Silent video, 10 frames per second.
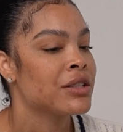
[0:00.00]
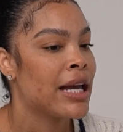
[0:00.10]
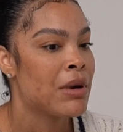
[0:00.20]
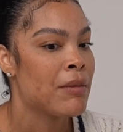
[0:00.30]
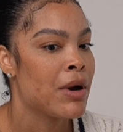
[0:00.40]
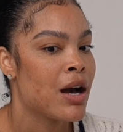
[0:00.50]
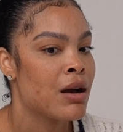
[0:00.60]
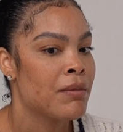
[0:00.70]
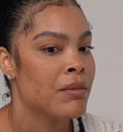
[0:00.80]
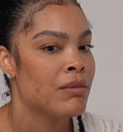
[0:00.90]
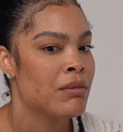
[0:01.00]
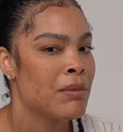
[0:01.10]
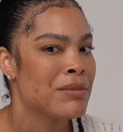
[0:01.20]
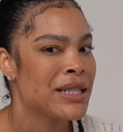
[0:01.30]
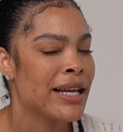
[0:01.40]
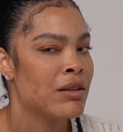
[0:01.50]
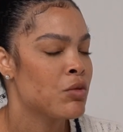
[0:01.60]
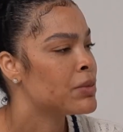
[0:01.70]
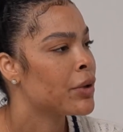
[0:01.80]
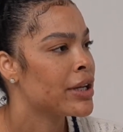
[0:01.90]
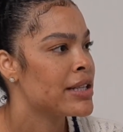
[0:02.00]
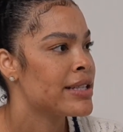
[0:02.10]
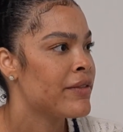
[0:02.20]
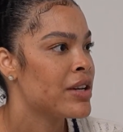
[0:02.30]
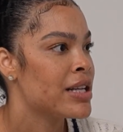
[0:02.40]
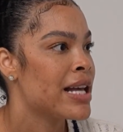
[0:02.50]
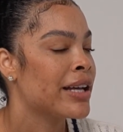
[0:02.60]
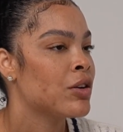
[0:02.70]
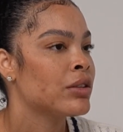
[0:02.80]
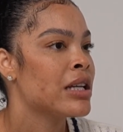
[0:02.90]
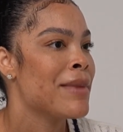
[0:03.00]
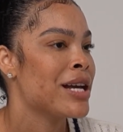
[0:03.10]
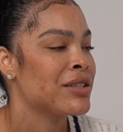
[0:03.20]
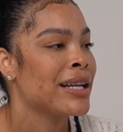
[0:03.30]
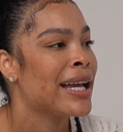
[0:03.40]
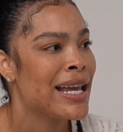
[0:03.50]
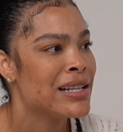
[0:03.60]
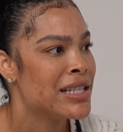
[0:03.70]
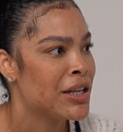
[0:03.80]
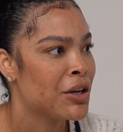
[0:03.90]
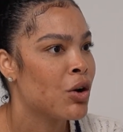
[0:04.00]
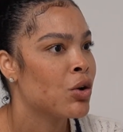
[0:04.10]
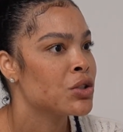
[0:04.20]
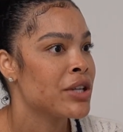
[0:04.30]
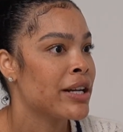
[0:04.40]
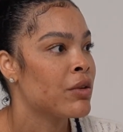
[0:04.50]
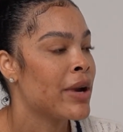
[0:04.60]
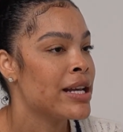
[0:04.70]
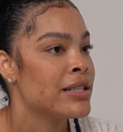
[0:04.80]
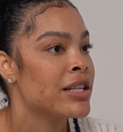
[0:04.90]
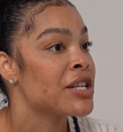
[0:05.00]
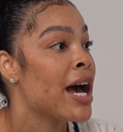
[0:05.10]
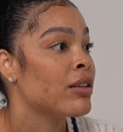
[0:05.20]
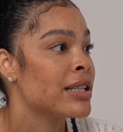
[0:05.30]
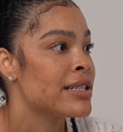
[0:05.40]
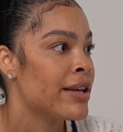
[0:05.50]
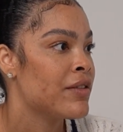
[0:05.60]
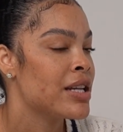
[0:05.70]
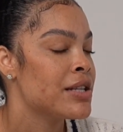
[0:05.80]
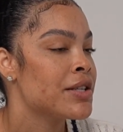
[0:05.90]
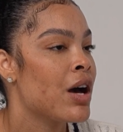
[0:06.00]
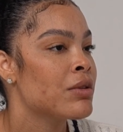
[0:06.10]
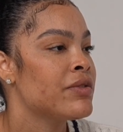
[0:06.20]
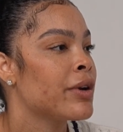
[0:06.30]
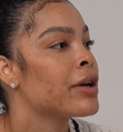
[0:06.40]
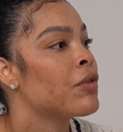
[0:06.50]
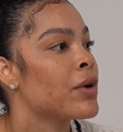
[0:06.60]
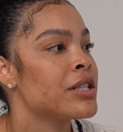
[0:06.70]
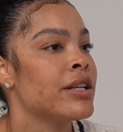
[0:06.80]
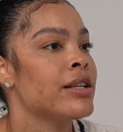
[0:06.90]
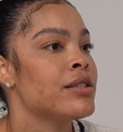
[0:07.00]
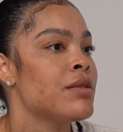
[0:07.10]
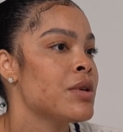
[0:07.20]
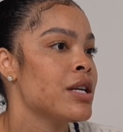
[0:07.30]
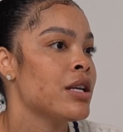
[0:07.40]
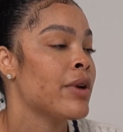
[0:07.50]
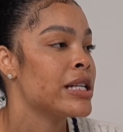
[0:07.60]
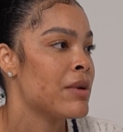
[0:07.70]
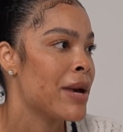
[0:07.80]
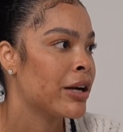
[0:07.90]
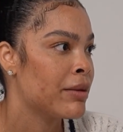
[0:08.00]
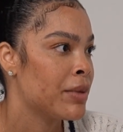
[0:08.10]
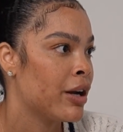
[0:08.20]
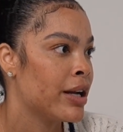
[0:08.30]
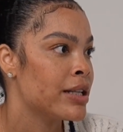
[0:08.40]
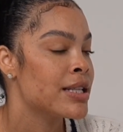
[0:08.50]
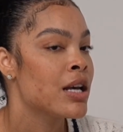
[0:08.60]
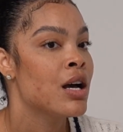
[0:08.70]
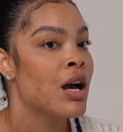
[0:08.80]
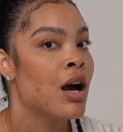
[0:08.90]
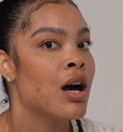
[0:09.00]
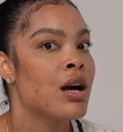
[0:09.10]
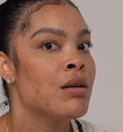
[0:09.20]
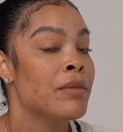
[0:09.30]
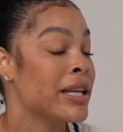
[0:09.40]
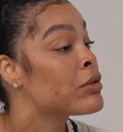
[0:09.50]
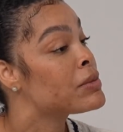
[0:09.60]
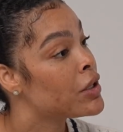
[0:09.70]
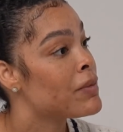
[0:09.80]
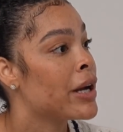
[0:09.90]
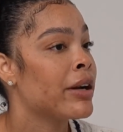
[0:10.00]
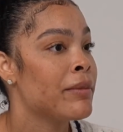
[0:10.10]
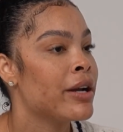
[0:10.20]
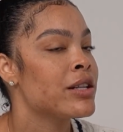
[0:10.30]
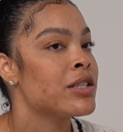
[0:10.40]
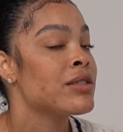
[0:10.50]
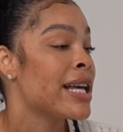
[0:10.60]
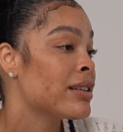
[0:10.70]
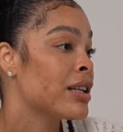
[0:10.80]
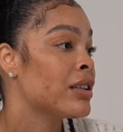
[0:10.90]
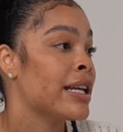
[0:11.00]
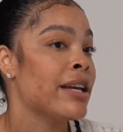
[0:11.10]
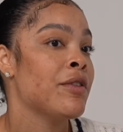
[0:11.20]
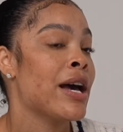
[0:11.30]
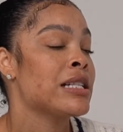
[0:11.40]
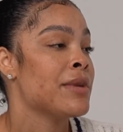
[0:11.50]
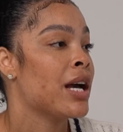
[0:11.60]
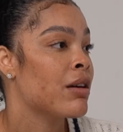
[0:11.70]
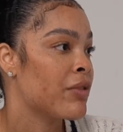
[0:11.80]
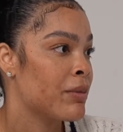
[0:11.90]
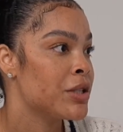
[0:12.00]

like my mom's like was born in the 70s. I can only imagine like an 18-year-old trying to raise a child in the 70s. So I was very fortunate to be raised by my grandparents. And it was both of my grandparents. So technically, if you ask me, I come from a